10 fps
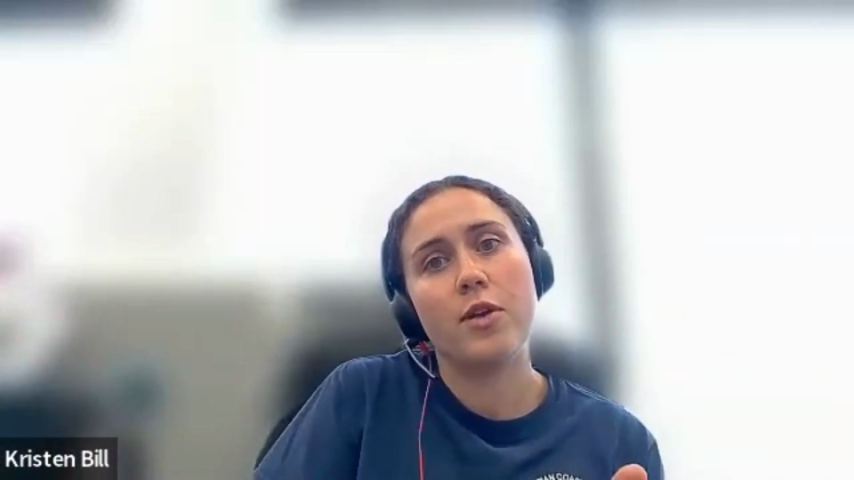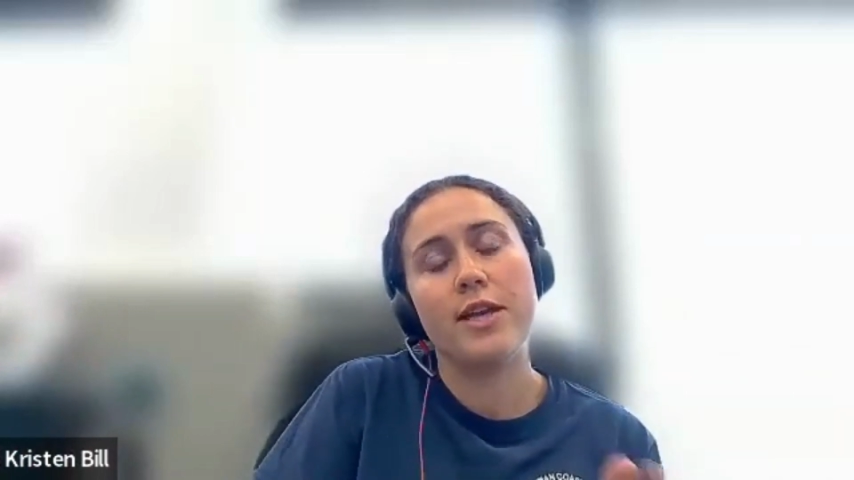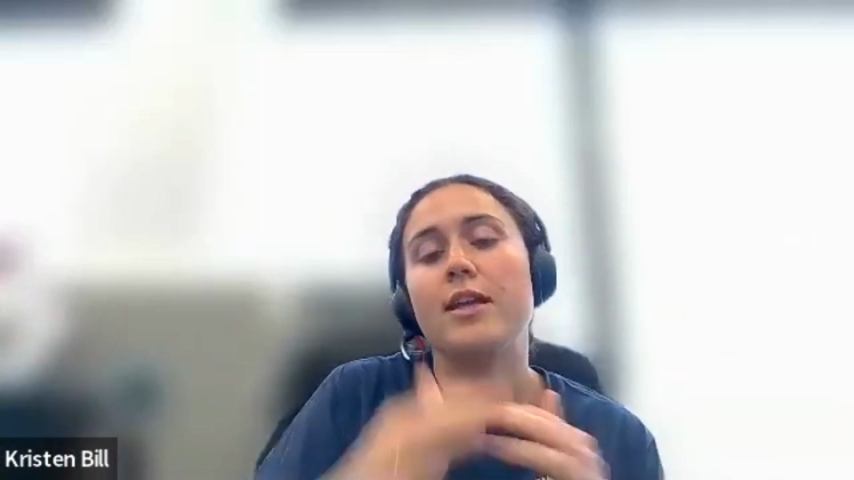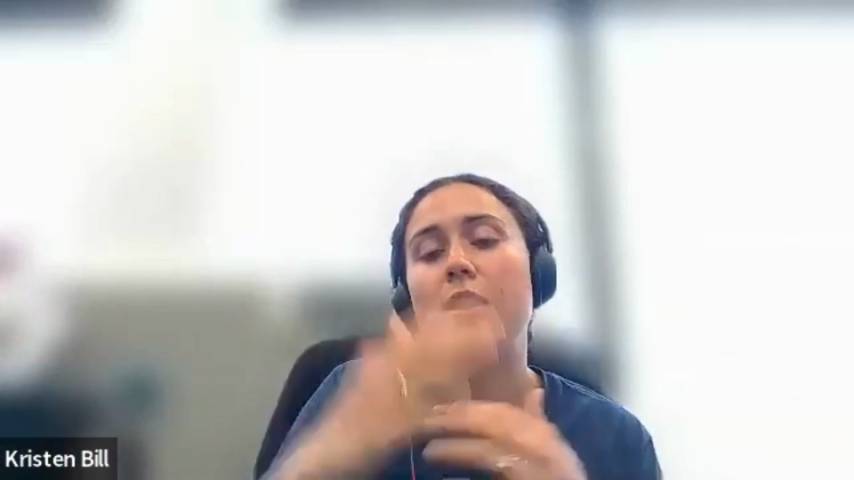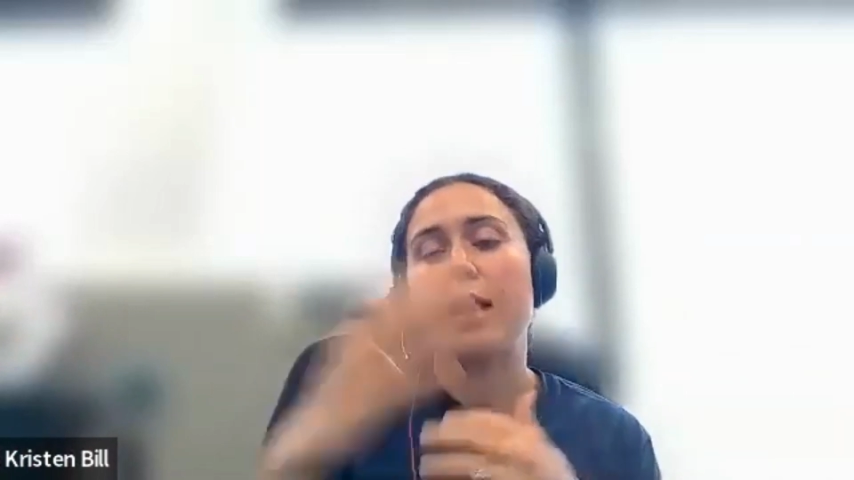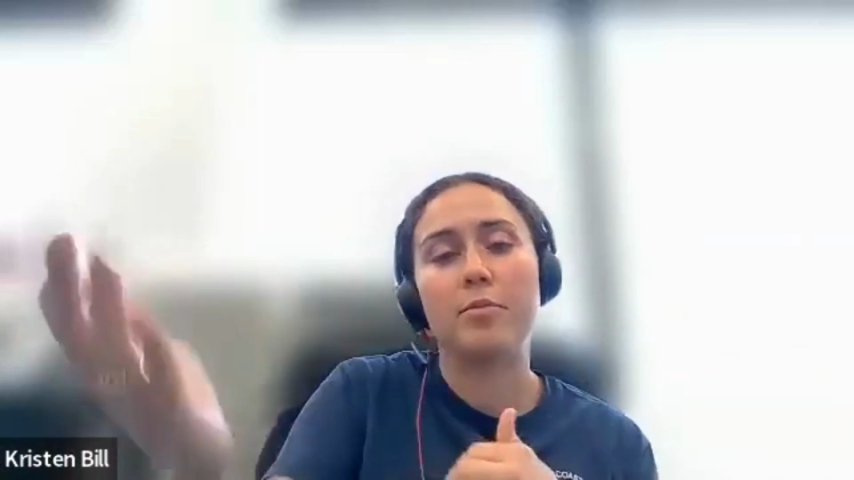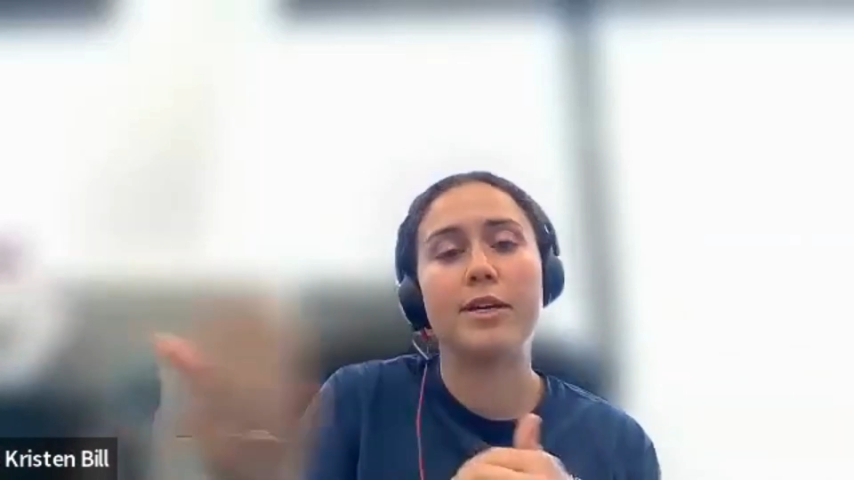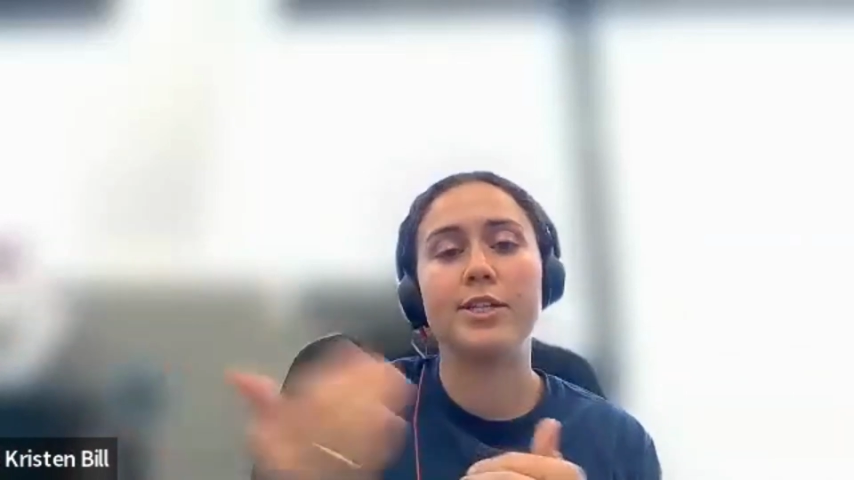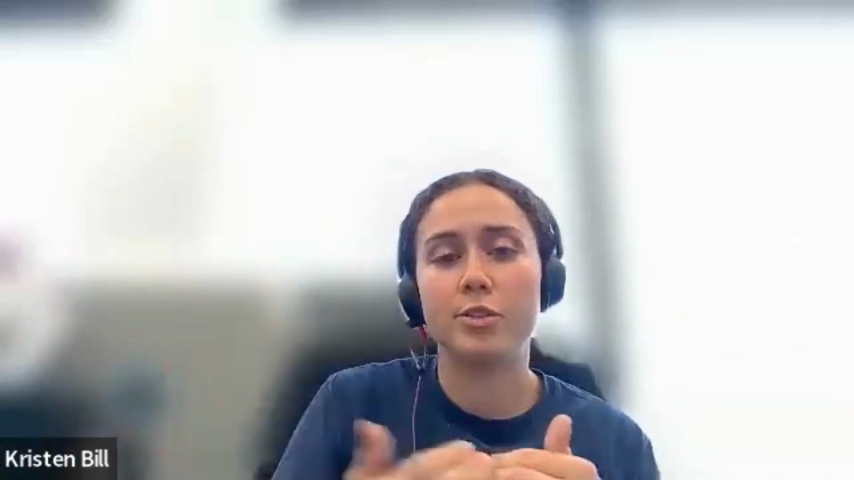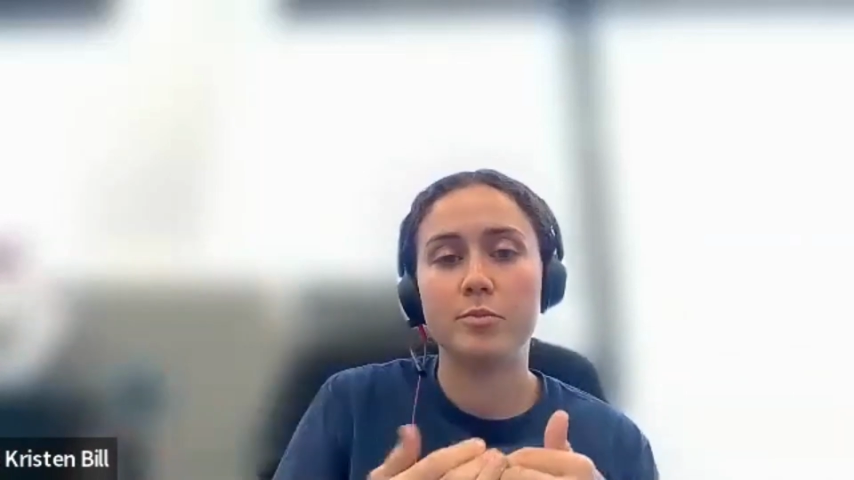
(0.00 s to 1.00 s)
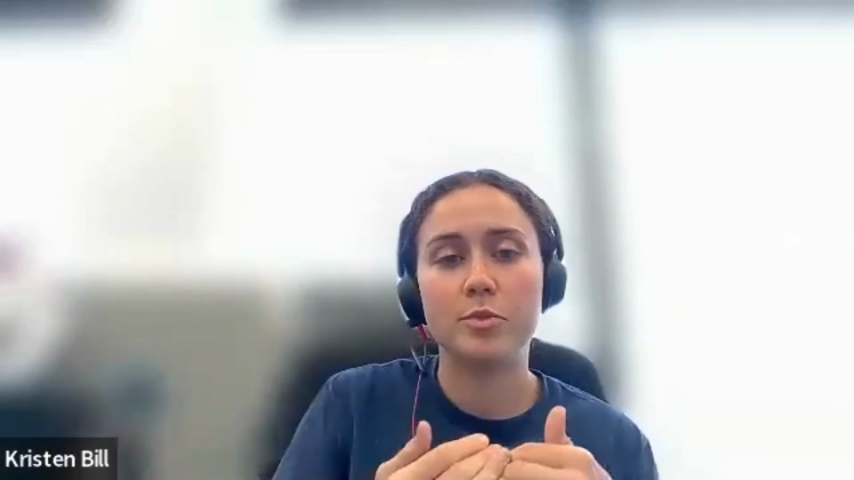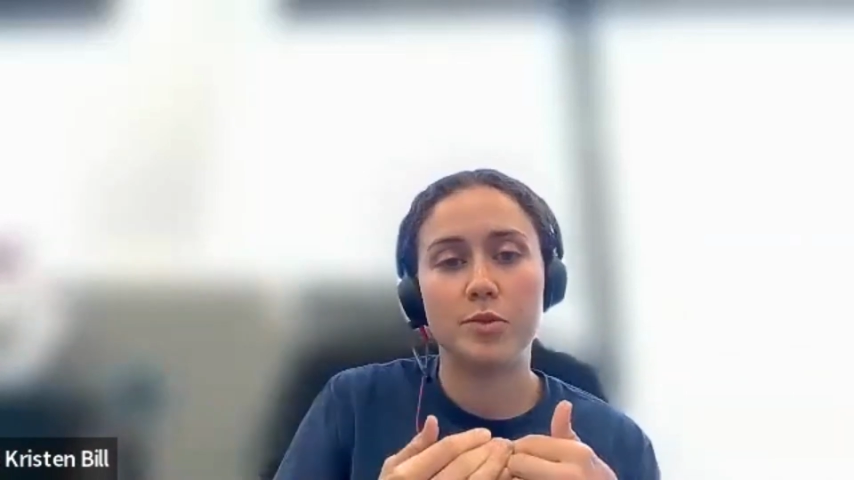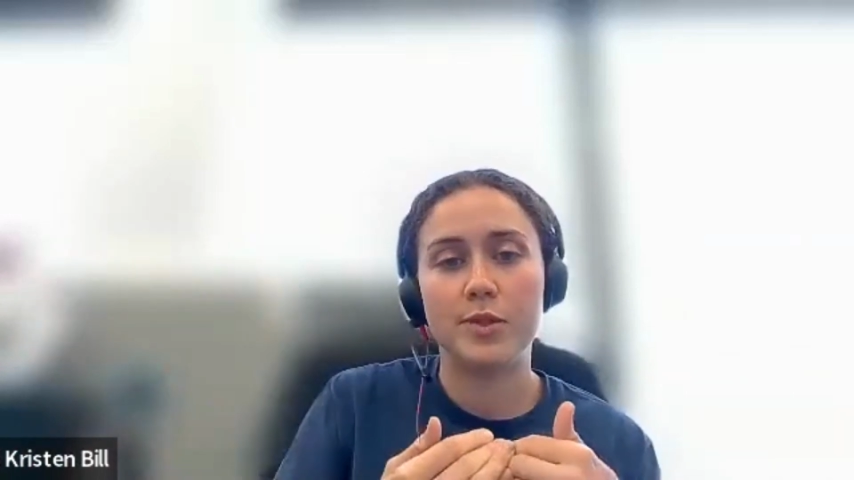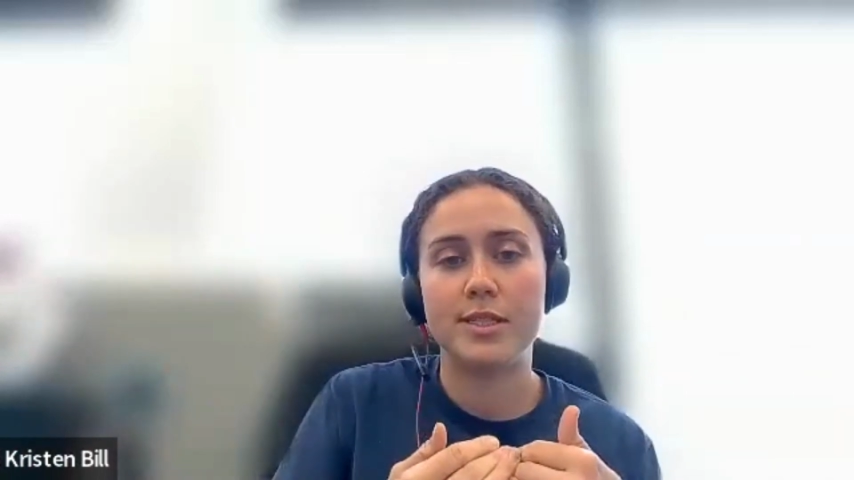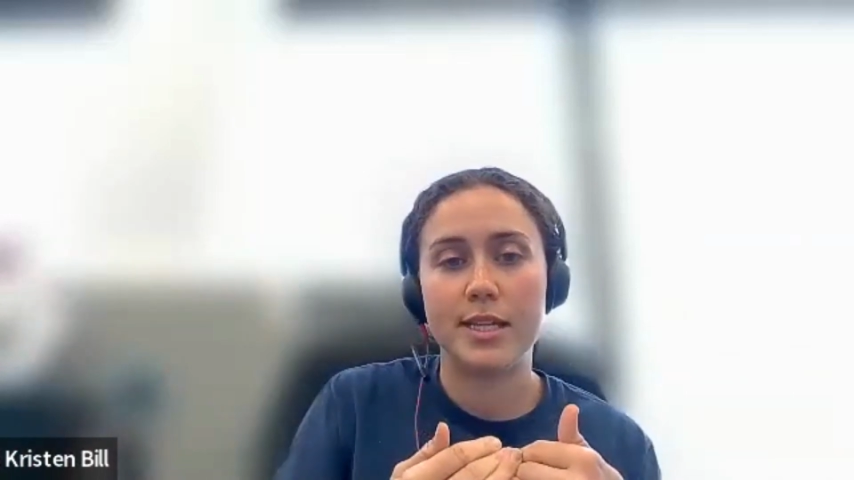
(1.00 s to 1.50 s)
in collaboration
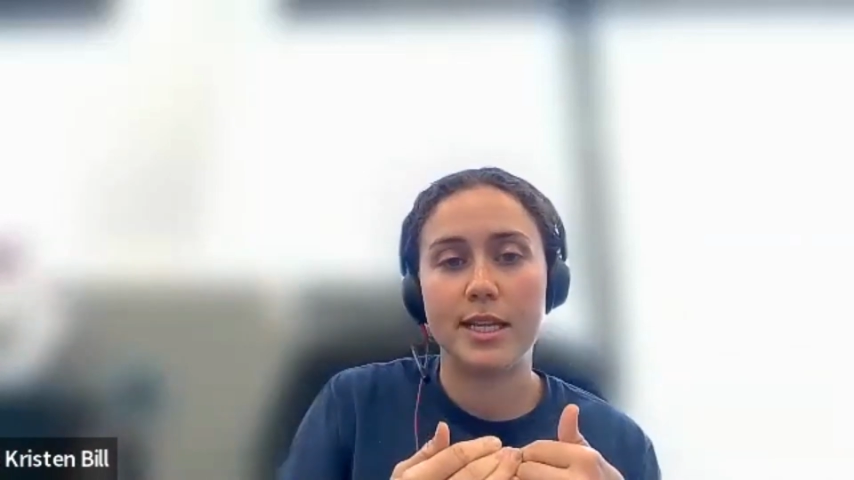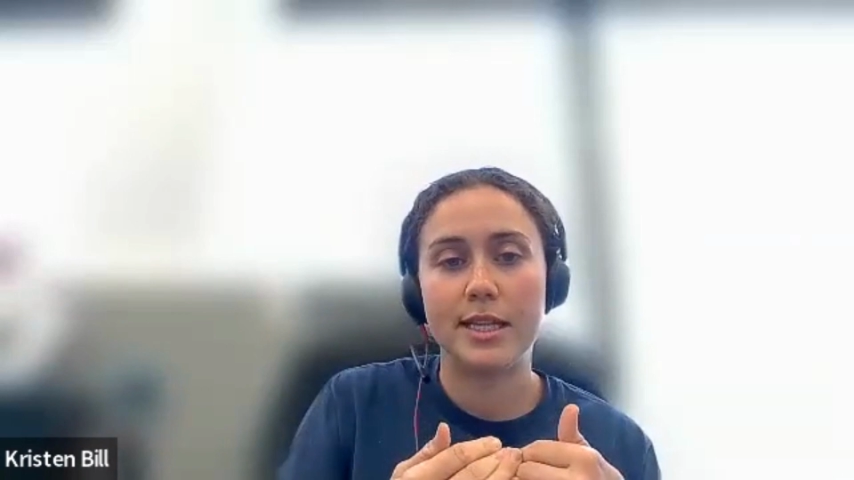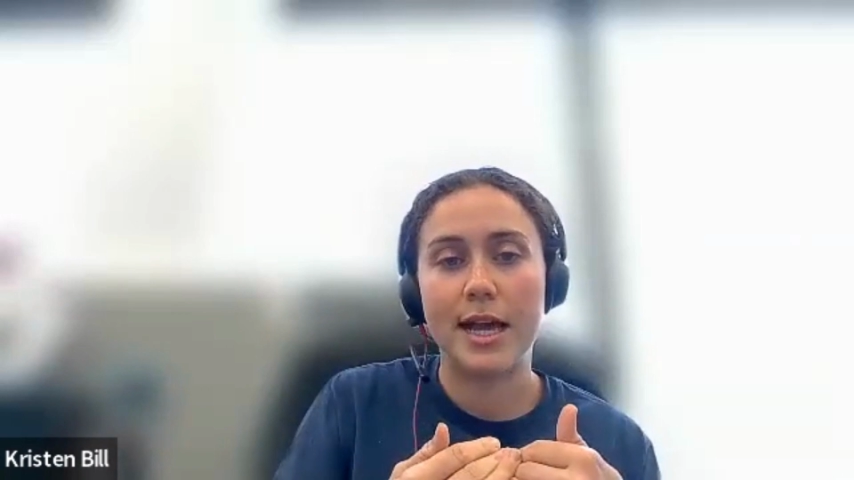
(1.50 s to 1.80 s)
between City